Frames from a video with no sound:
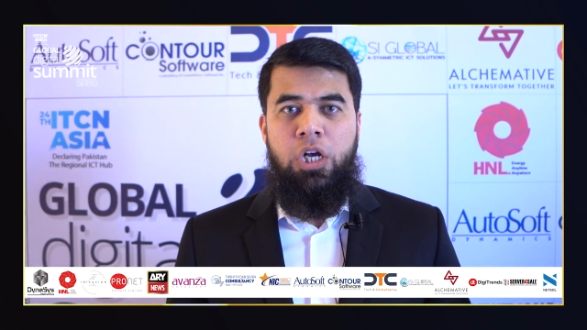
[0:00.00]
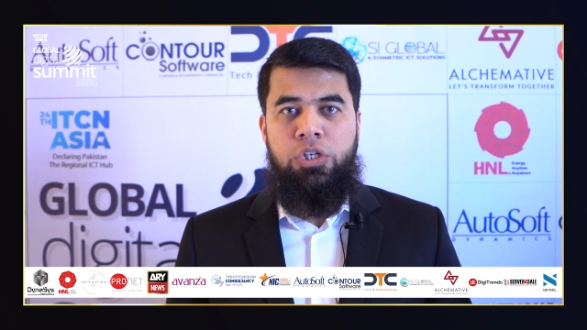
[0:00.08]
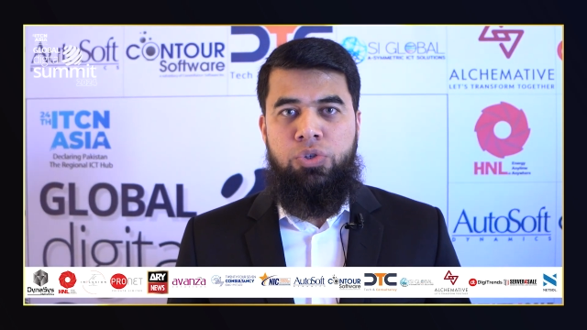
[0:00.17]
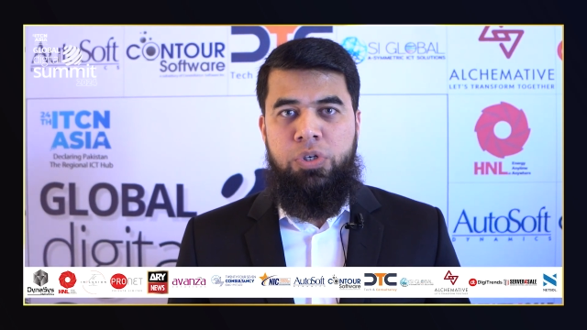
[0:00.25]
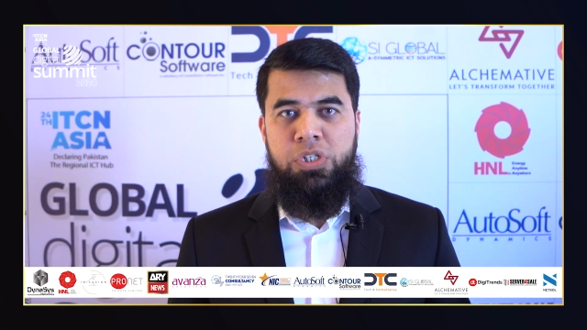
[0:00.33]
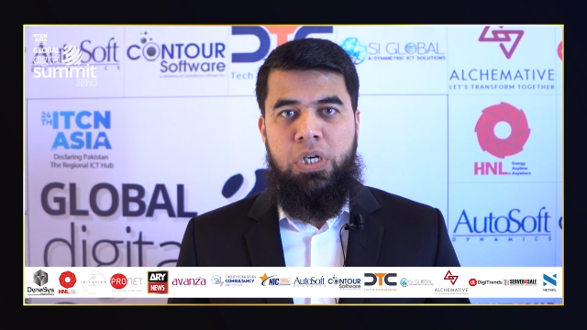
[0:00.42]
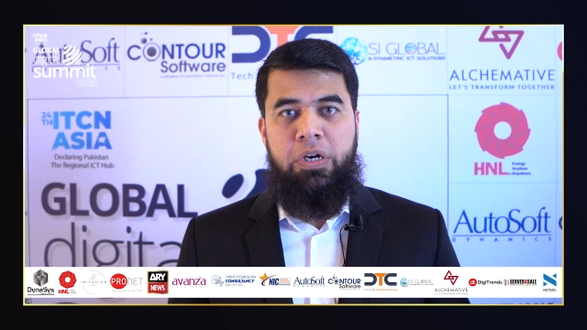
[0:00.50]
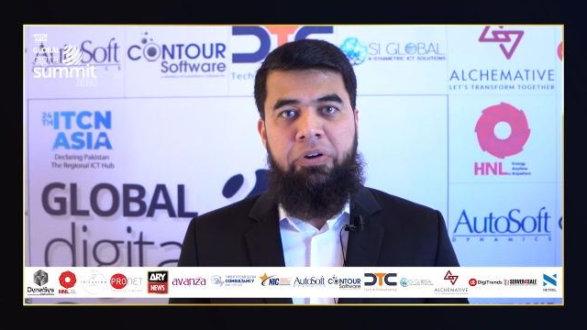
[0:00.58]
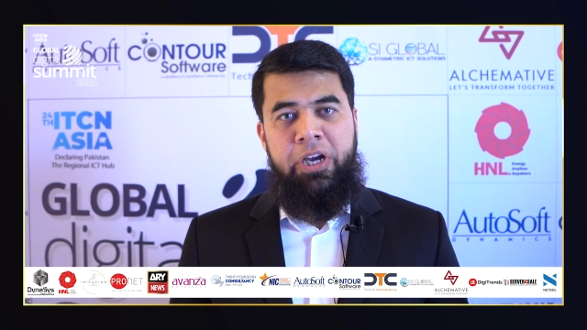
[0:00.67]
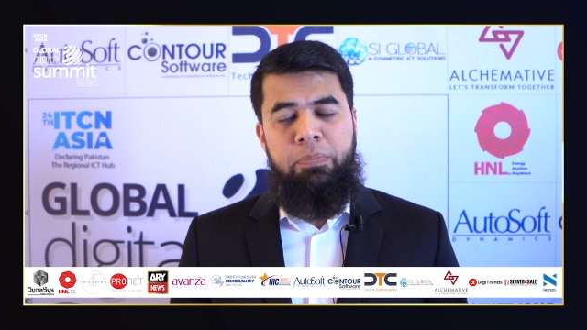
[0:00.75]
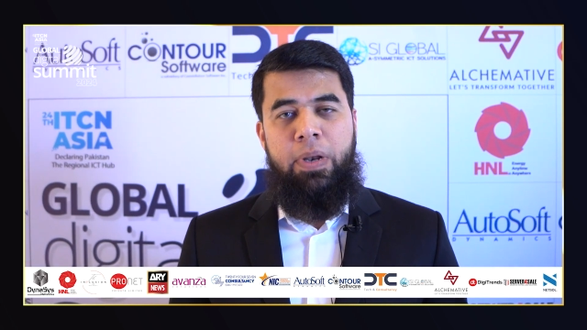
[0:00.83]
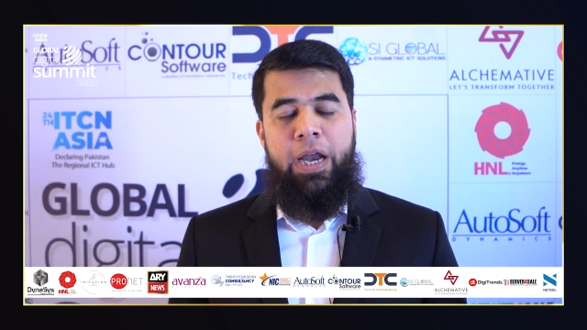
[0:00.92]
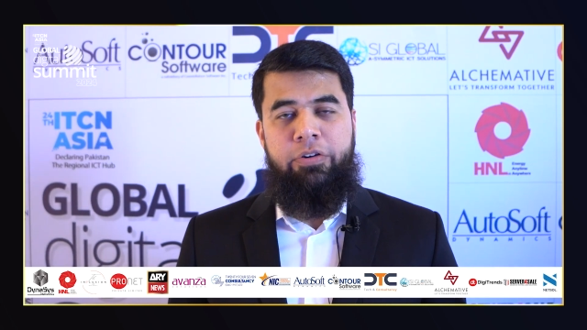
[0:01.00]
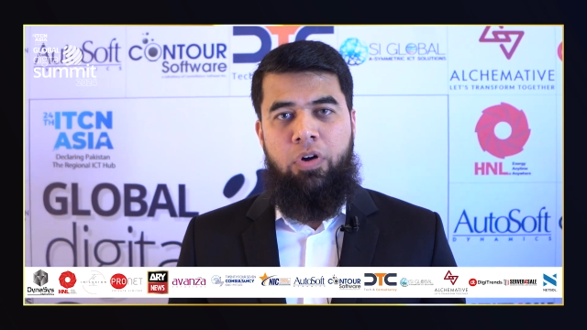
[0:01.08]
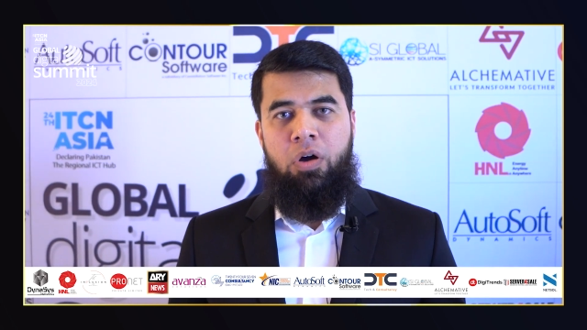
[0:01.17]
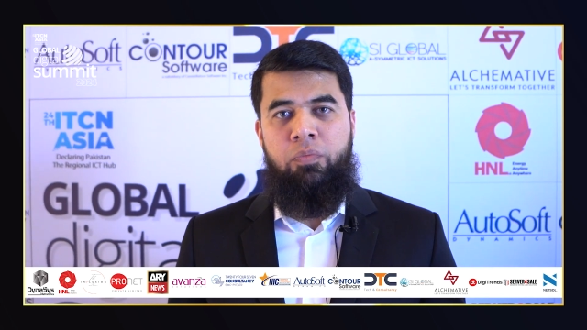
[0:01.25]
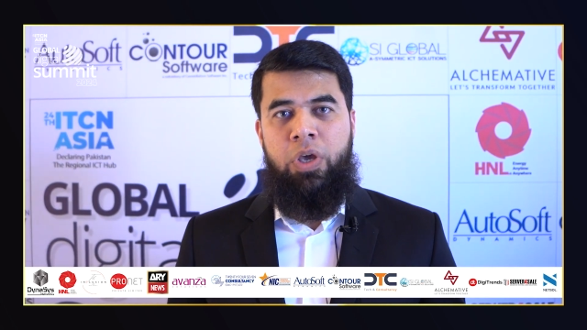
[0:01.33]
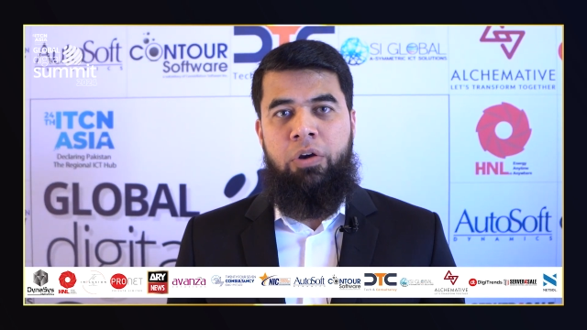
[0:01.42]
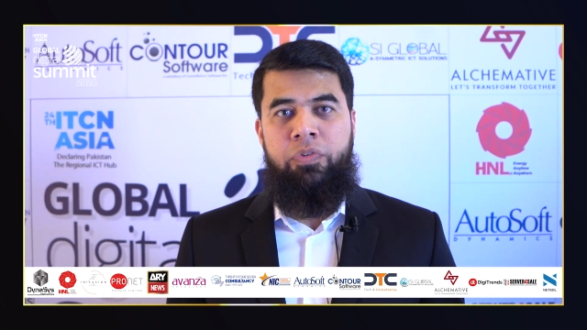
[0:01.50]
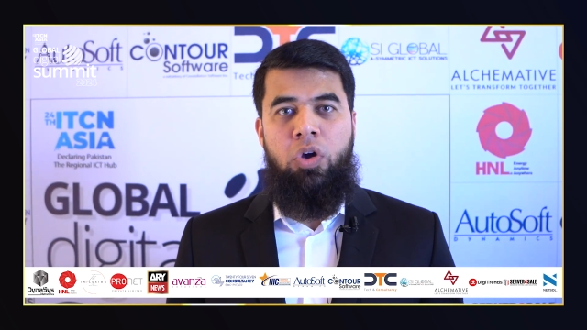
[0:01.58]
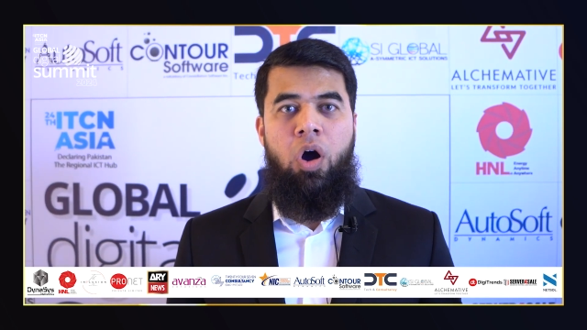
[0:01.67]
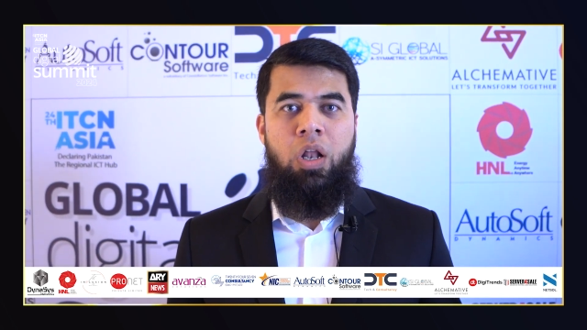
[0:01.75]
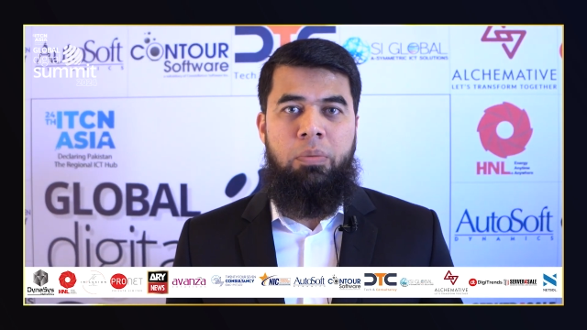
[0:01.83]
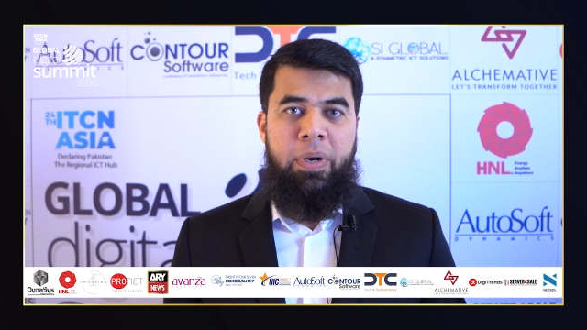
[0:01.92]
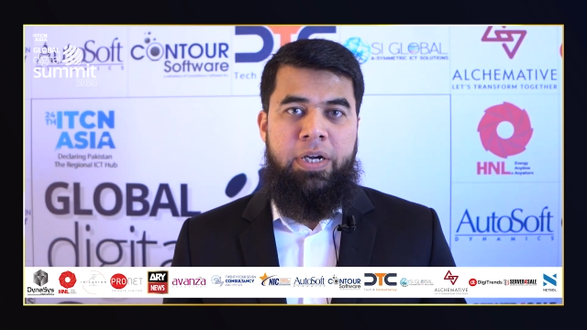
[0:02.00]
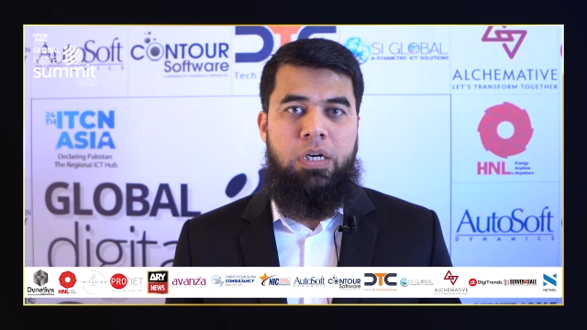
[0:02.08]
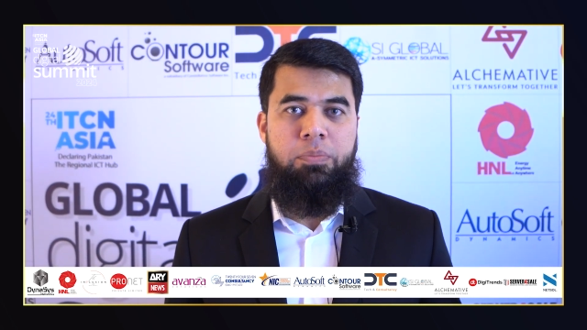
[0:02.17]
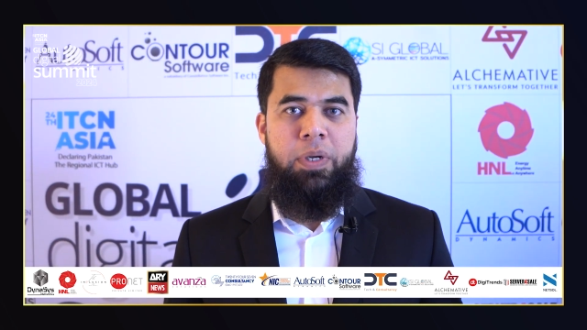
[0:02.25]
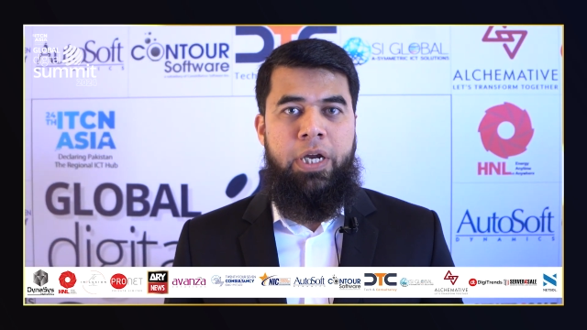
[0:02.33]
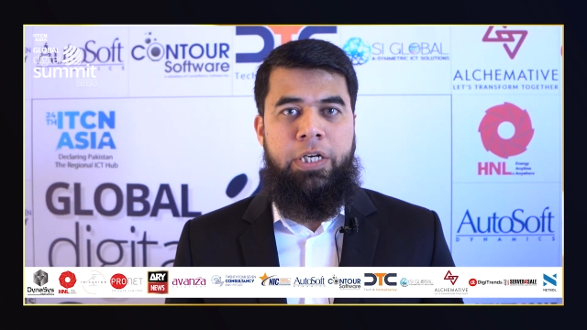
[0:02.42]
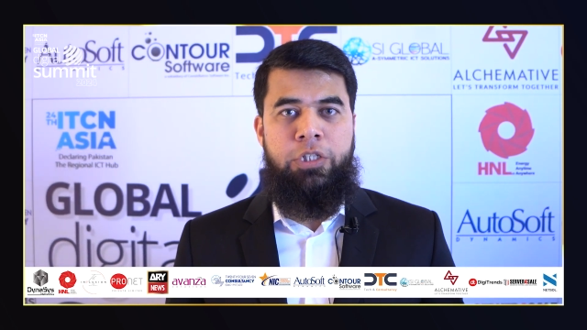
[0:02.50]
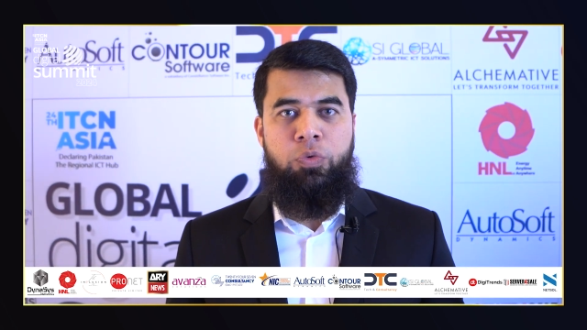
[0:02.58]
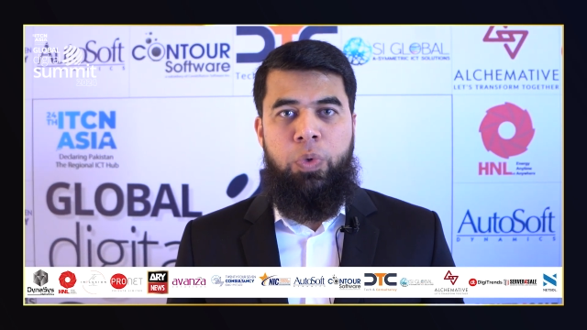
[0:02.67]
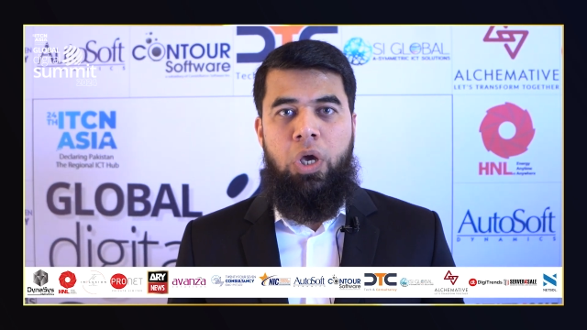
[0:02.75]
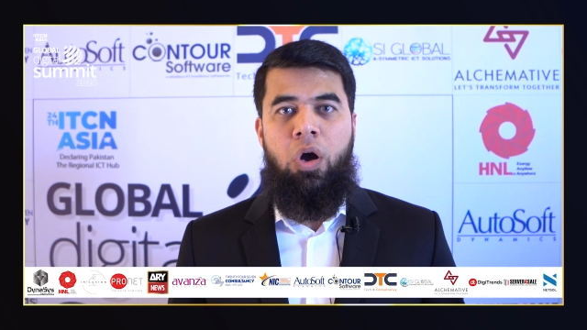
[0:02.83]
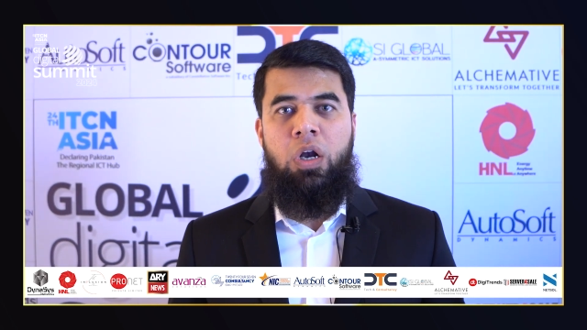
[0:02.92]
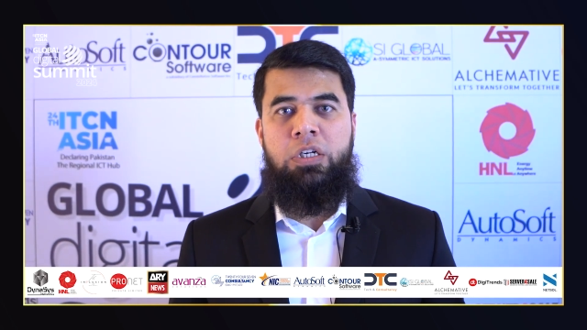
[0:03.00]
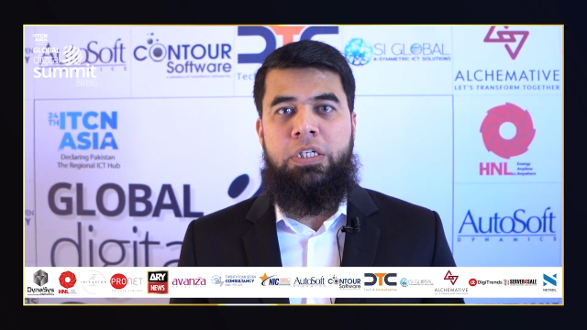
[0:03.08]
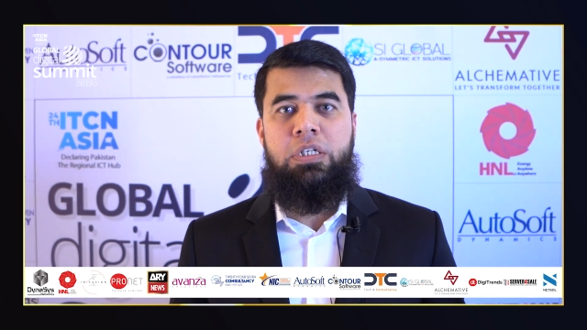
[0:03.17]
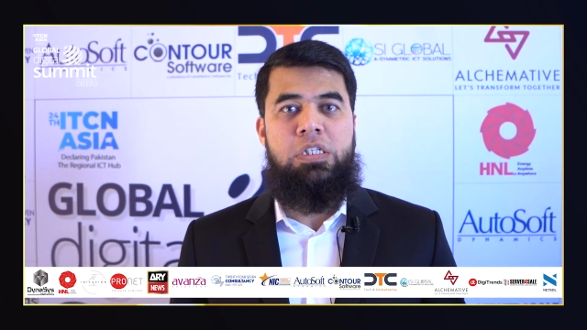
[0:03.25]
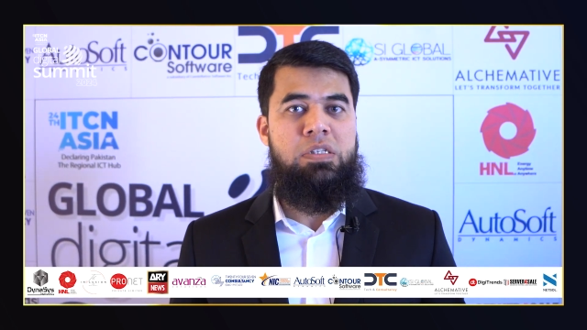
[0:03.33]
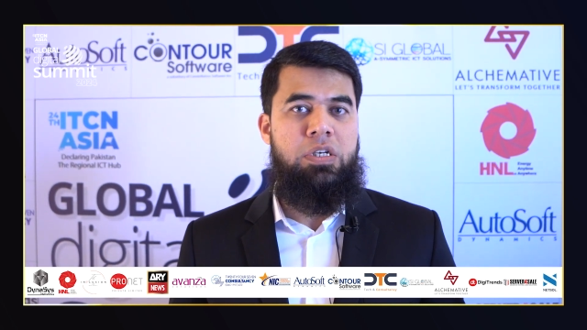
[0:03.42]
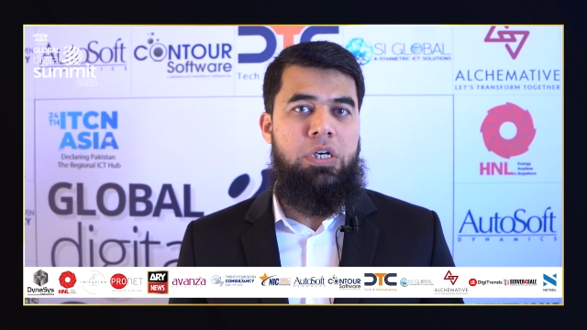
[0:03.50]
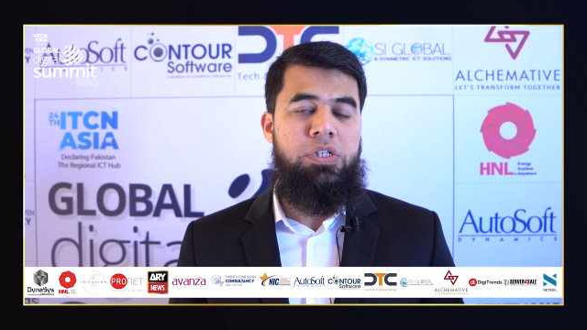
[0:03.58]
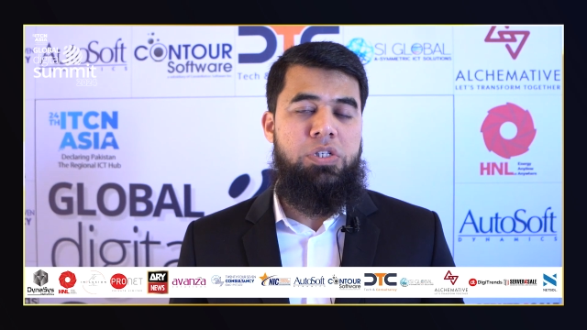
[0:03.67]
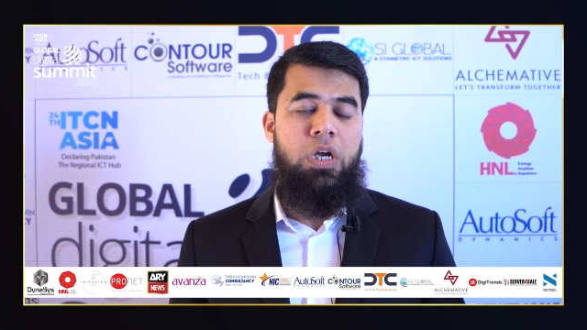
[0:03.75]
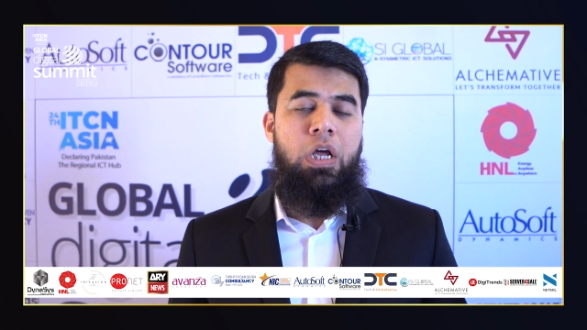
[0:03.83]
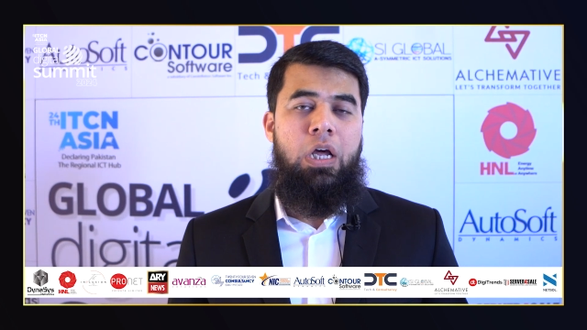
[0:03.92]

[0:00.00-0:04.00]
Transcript: So it's a great platform where we all met up and we all did discuss